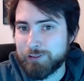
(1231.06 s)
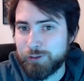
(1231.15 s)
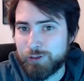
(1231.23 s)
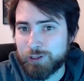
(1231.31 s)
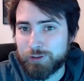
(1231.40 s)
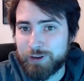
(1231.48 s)

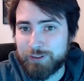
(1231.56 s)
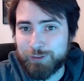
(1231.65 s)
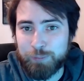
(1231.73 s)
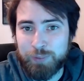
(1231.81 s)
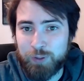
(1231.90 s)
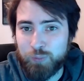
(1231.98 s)

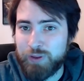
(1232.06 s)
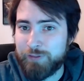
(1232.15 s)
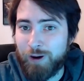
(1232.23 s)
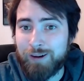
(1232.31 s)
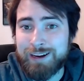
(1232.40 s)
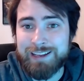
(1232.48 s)
ludicrous, but we've
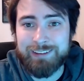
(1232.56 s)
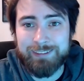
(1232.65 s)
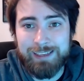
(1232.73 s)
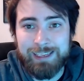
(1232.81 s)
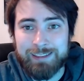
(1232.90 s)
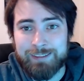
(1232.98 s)
already
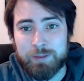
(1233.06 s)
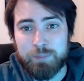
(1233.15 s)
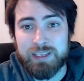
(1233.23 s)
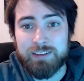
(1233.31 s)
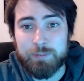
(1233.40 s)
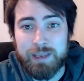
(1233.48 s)
seen that
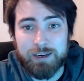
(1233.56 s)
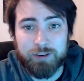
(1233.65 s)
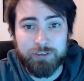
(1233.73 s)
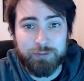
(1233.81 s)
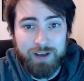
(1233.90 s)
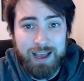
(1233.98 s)

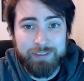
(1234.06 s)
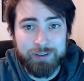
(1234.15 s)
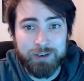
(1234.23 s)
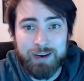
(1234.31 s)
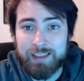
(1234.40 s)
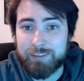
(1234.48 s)
Peacemaker's
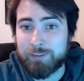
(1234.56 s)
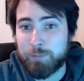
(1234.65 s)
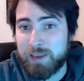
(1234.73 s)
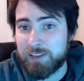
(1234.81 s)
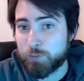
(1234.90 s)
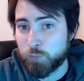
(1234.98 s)
father has
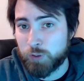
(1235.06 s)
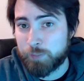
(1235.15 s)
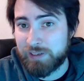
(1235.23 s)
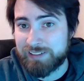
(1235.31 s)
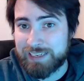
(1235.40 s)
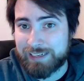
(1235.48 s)
space
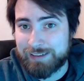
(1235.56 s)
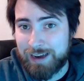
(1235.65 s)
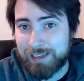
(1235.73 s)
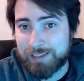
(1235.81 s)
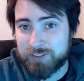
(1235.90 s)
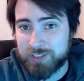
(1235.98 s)
warping
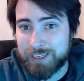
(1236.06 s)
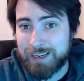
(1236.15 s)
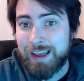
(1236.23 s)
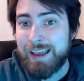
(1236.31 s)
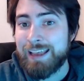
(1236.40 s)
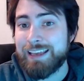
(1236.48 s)

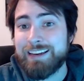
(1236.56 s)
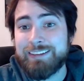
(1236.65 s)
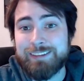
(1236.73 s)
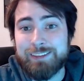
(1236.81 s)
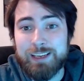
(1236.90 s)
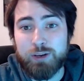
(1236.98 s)
technology in
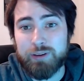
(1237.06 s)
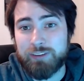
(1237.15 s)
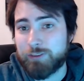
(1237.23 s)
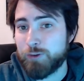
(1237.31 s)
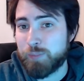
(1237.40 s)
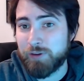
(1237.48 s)
his secret
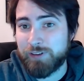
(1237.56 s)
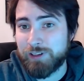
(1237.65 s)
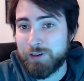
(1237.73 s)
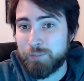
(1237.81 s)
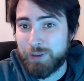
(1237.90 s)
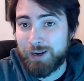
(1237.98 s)

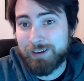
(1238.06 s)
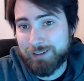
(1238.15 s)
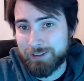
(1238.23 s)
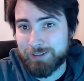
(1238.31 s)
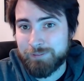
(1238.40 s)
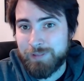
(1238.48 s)
supervillain bunker.